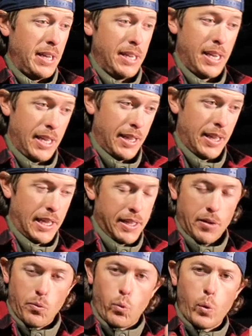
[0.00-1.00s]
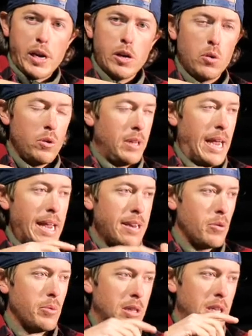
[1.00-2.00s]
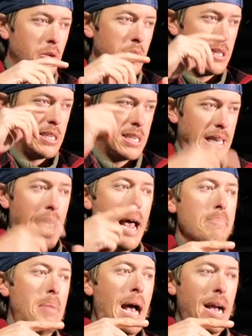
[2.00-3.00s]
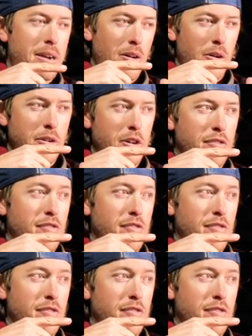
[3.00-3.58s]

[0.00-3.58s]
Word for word: It, it the, the, reel handle would literally slap back on your